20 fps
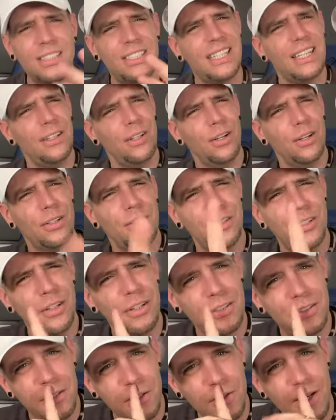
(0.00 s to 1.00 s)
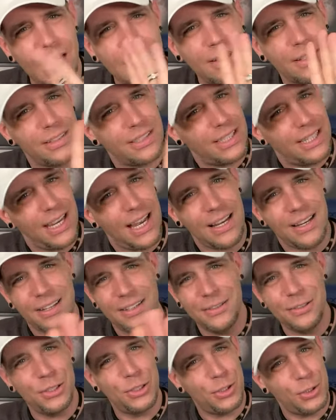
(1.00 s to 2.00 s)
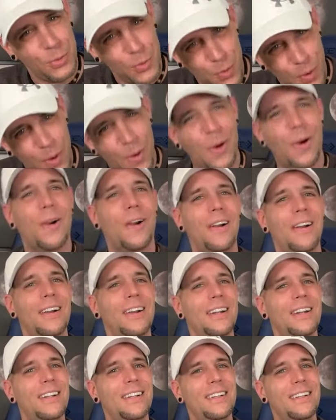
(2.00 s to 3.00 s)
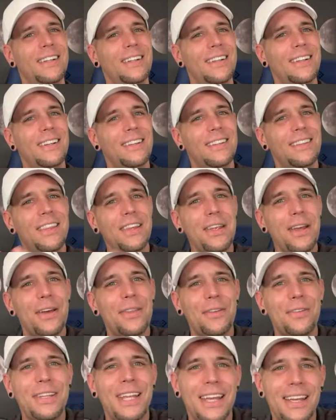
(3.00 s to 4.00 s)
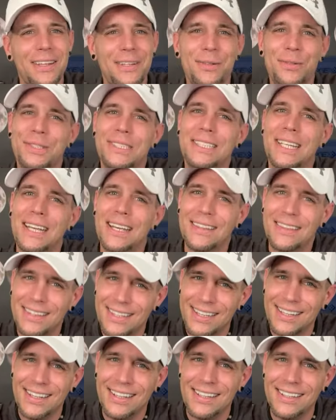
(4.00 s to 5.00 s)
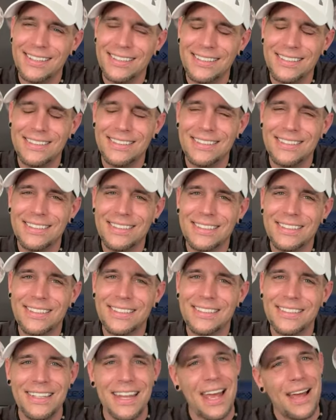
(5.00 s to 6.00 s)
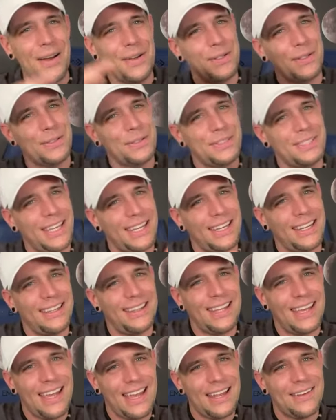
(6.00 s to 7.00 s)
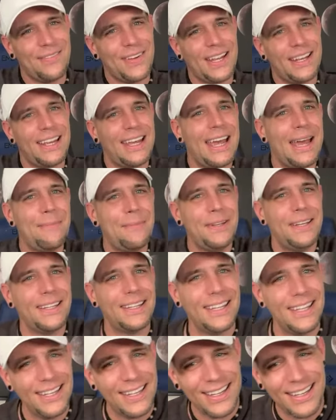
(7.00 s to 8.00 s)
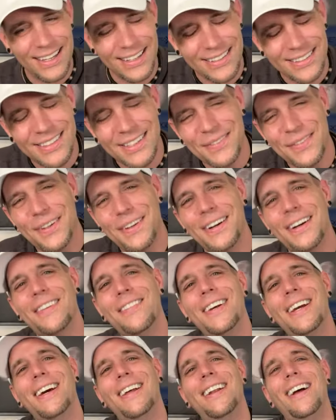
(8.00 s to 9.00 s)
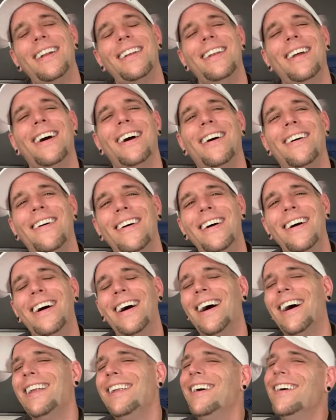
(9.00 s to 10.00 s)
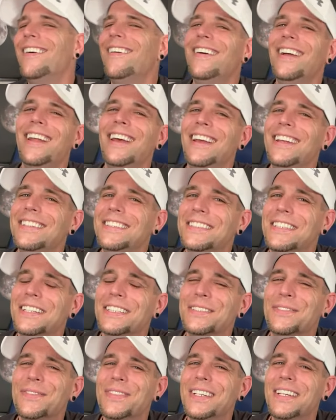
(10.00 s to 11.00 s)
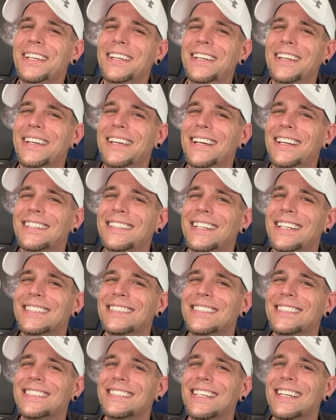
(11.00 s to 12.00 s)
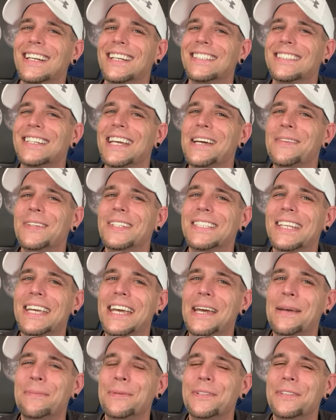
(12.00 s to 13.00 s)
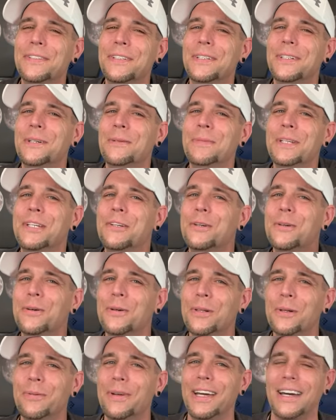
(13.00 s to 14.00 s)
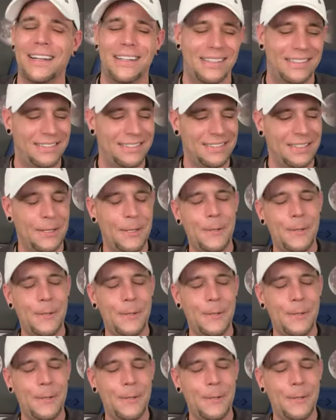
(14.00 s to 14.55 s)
See, look, dude, I could have swore the other day you said this. Now you're saying that, man. It happened again. Come on, man. I know it ain't just me. That's the second time it's happened. You know, be cool about it.